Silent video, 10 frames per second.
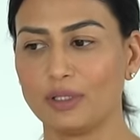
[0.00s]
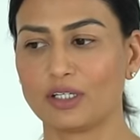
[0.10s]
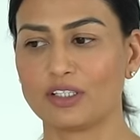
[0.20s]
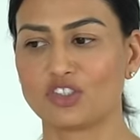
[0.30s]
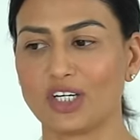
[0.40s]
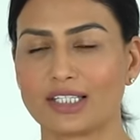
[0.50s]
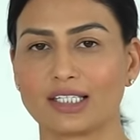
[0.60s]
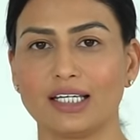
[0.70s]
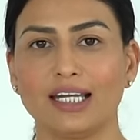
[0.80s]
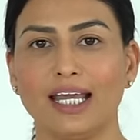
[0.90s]
because chest
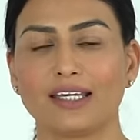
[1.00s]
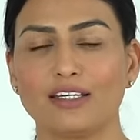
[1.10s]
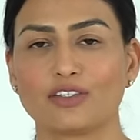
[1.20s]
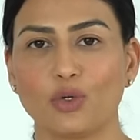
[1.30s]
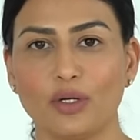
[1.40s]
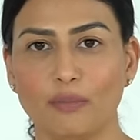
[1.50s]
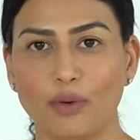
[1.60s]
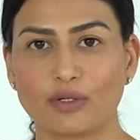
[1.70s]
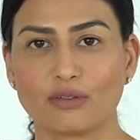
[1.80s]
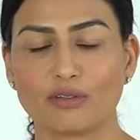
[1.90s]
and neck is so
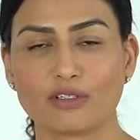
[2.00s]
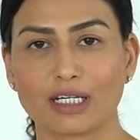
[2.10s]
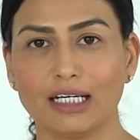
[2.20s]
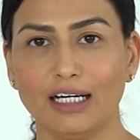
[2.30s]
important.